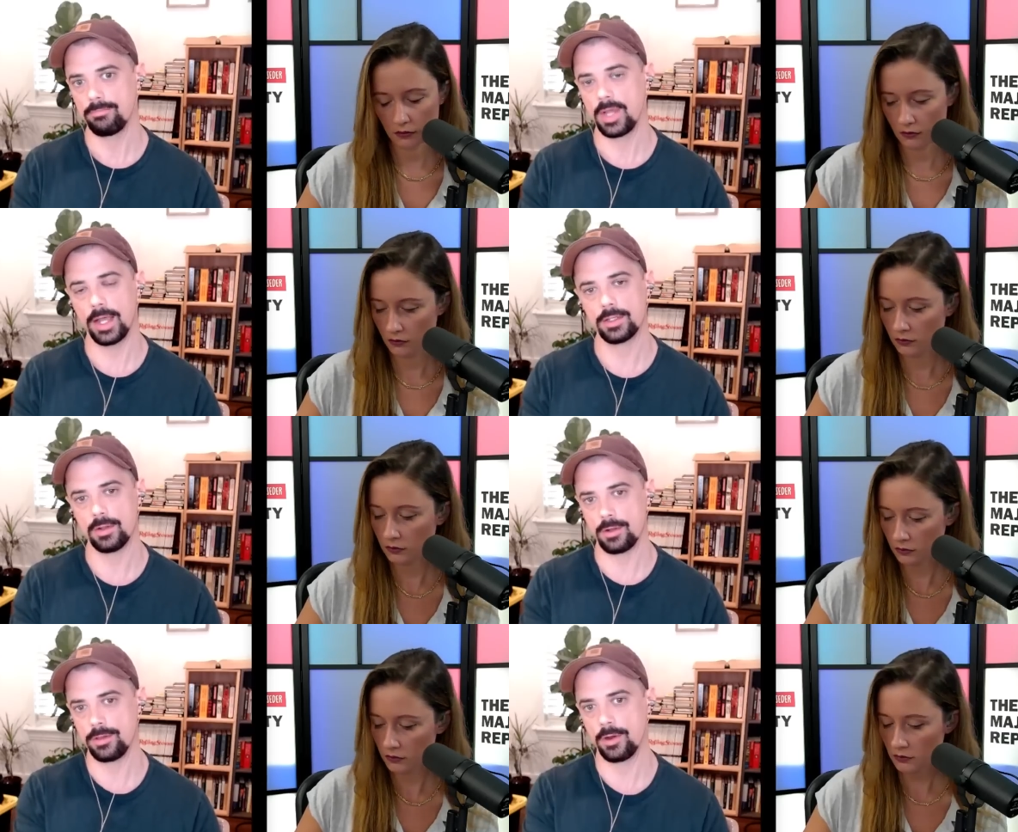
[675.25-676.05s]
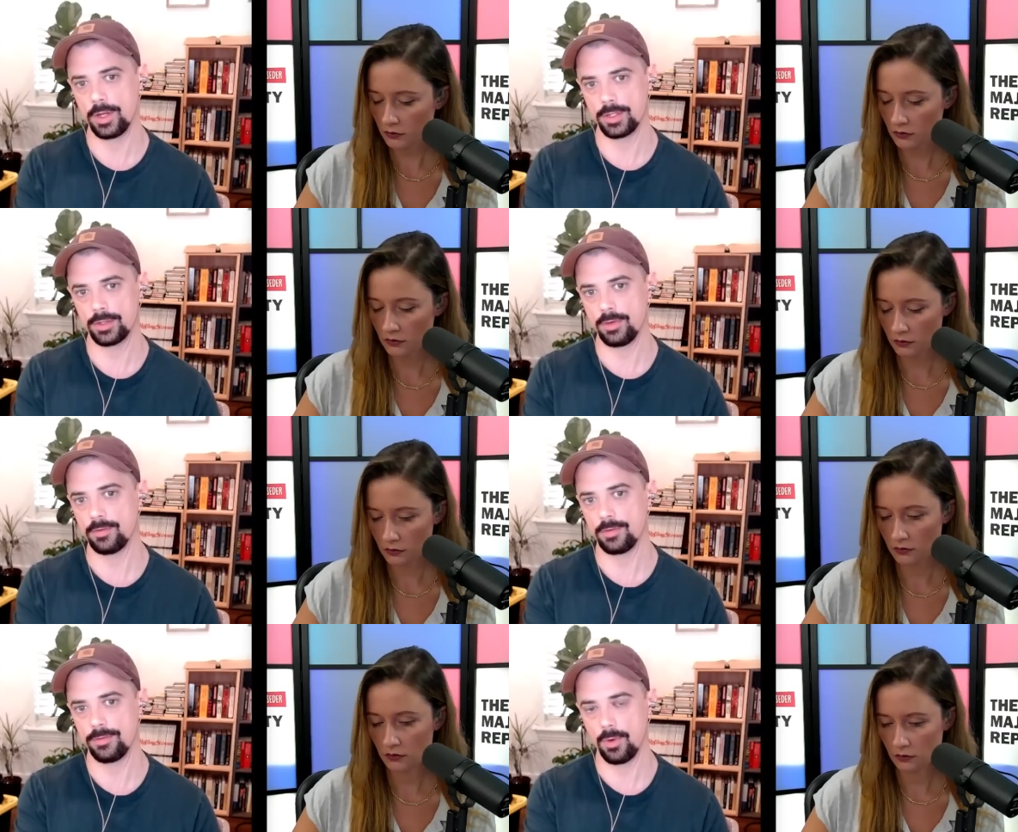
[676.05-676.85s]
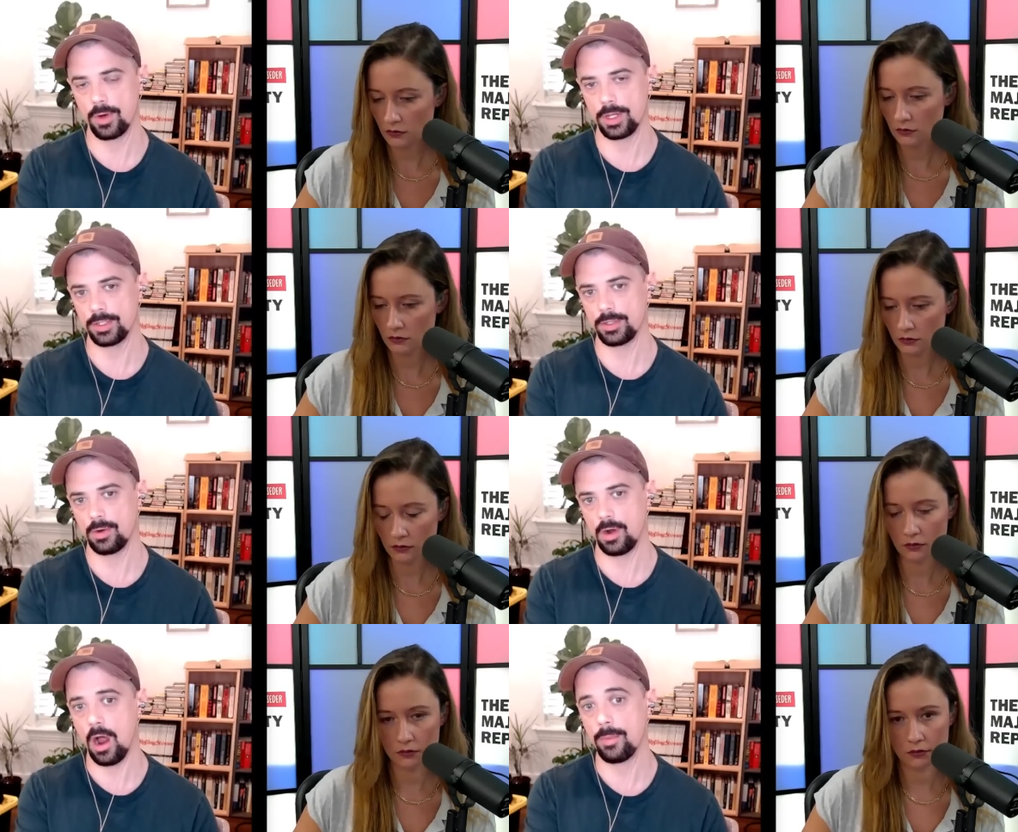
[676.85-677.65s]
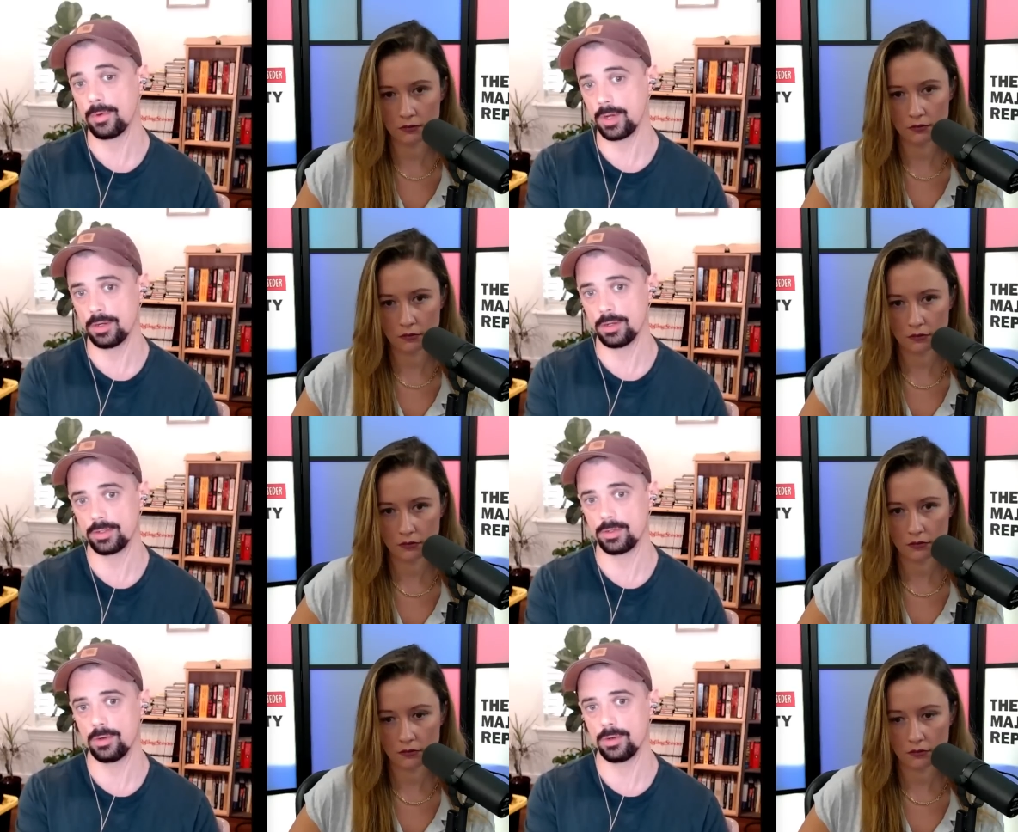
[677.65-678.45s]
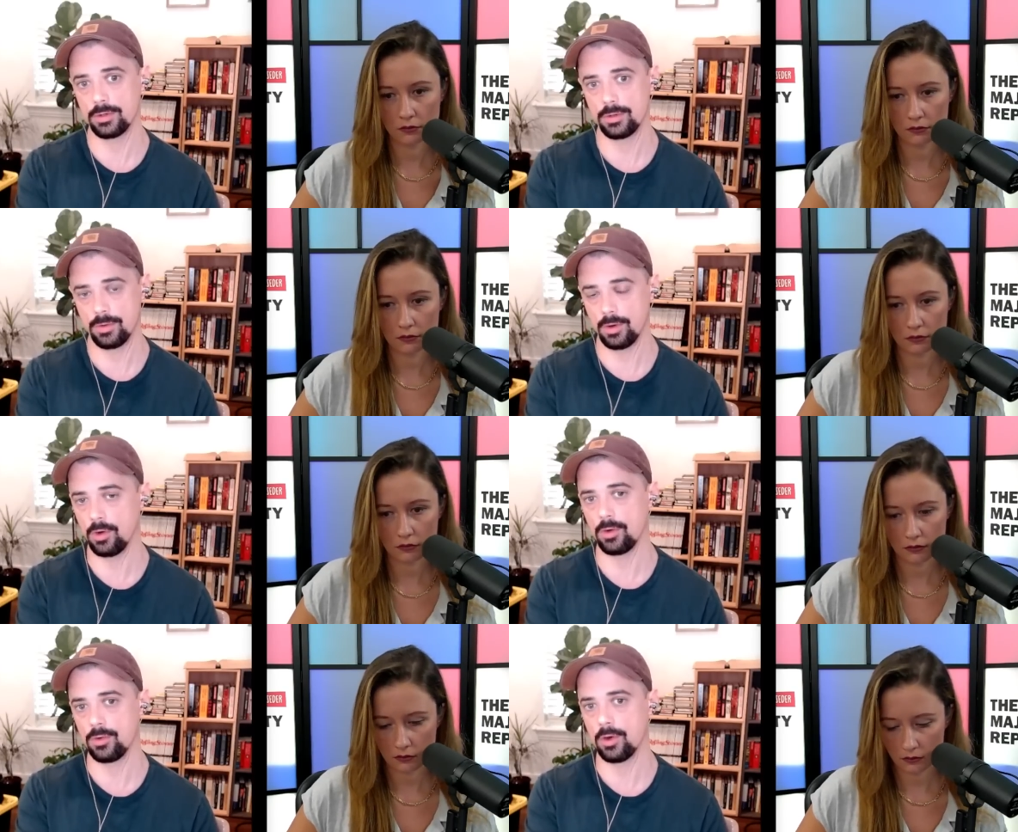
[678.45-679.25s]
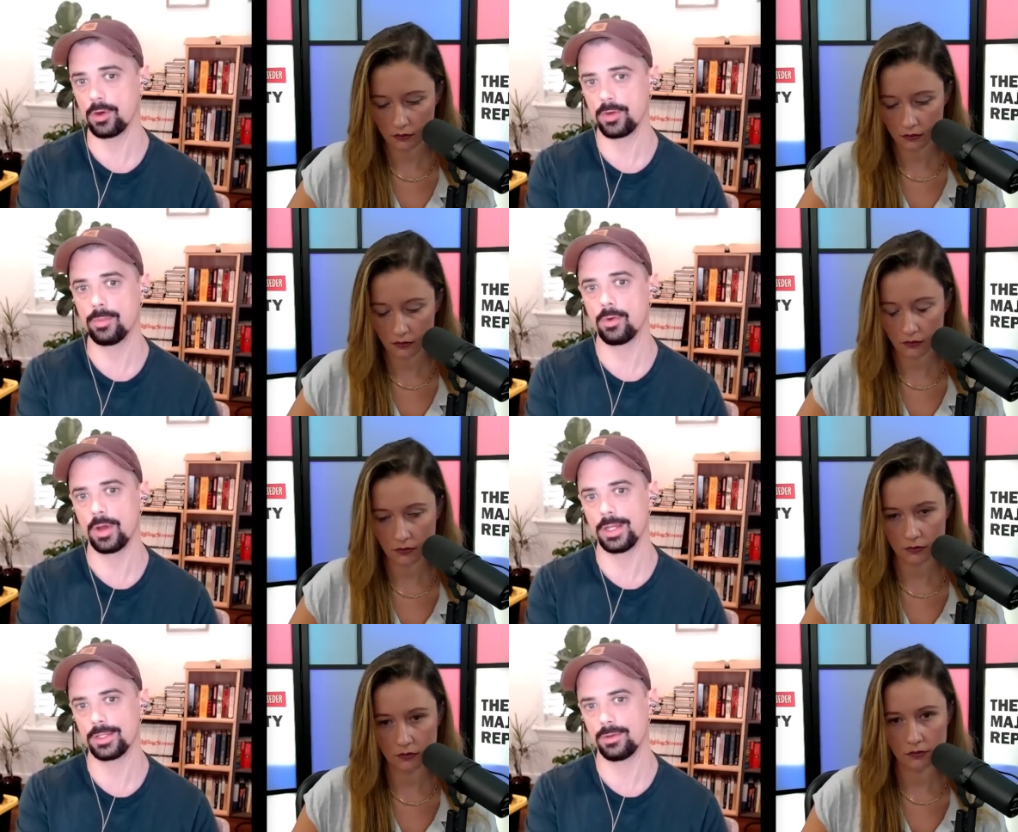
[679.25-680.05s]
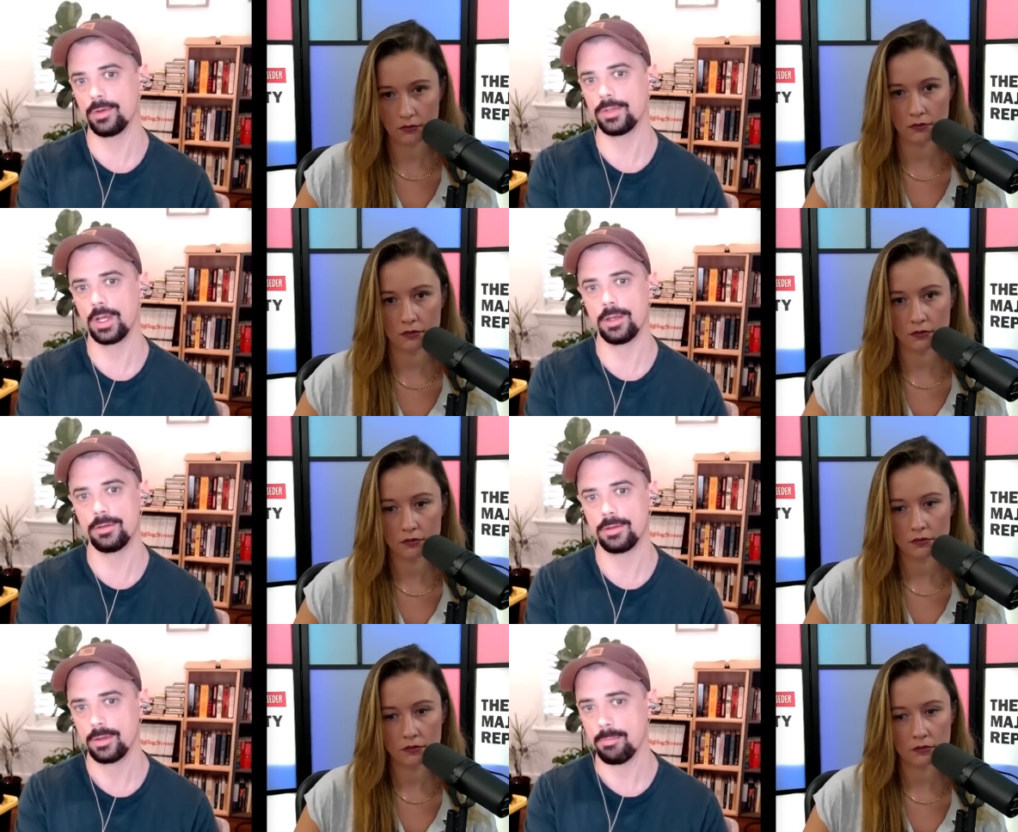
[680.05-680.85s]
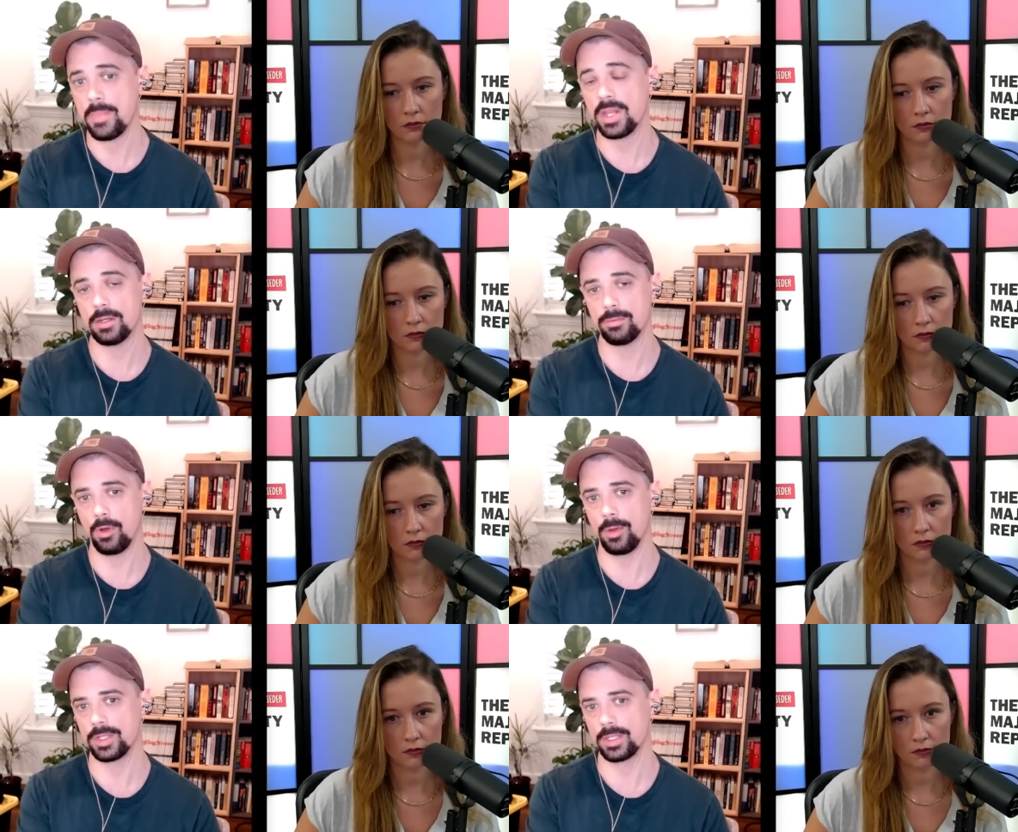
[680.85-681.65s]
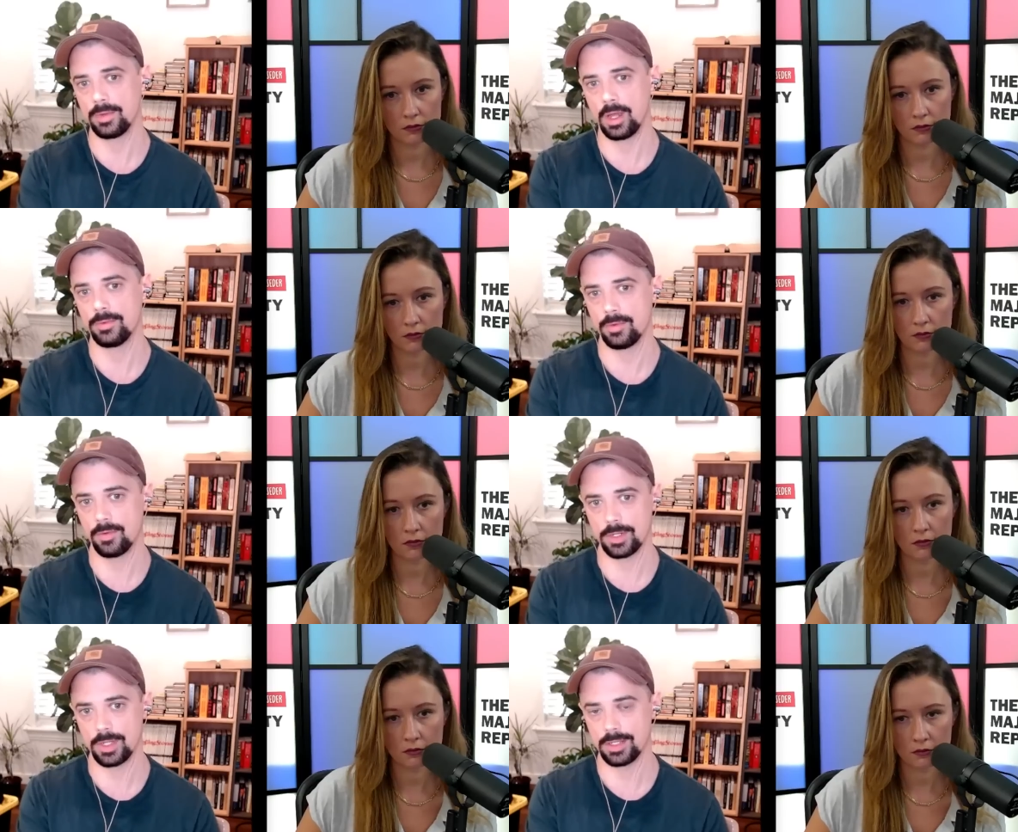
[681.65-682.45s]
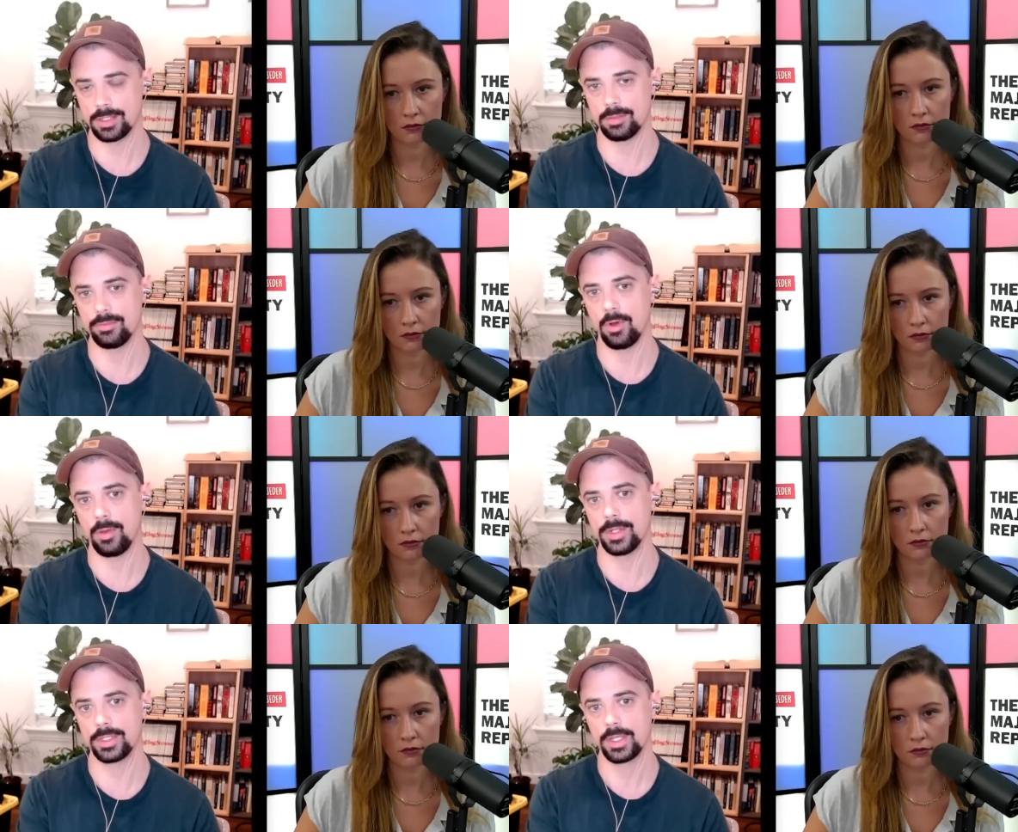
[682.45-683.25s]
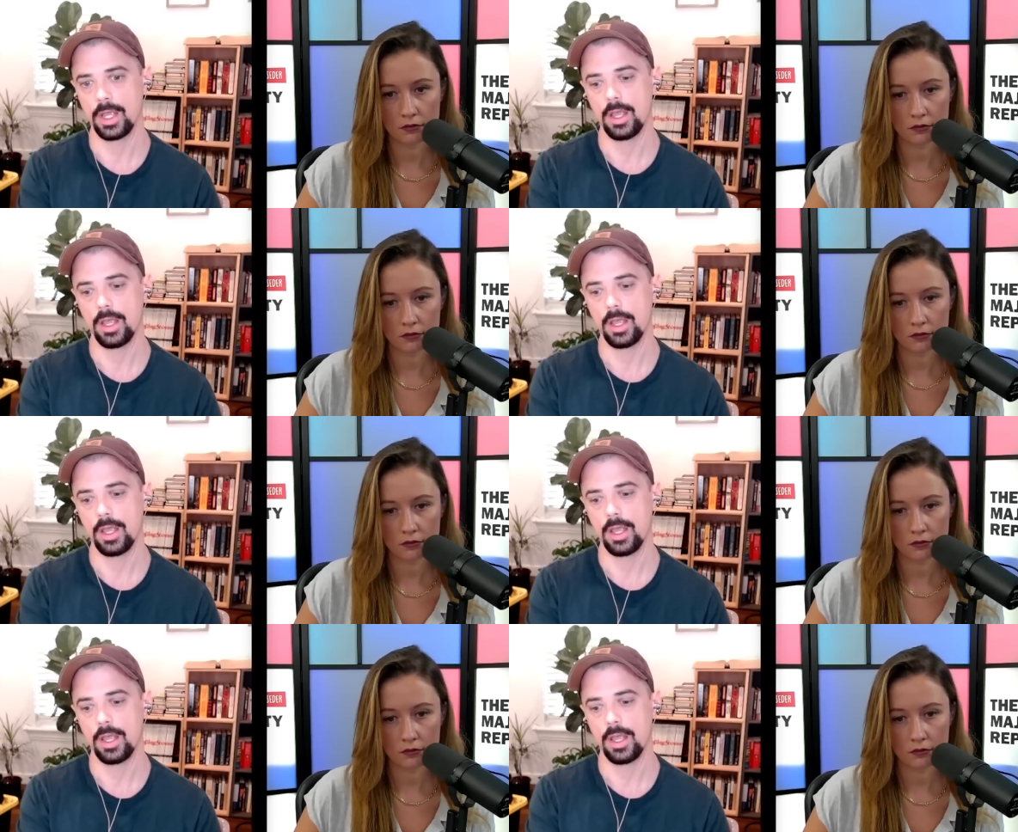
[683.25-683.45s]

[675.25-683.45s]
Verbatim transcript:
Speaker 1: guys in their 30s or even their 40s who are operators, who are Green Berets, who have done many deployments, sometimes over a dozen deployments.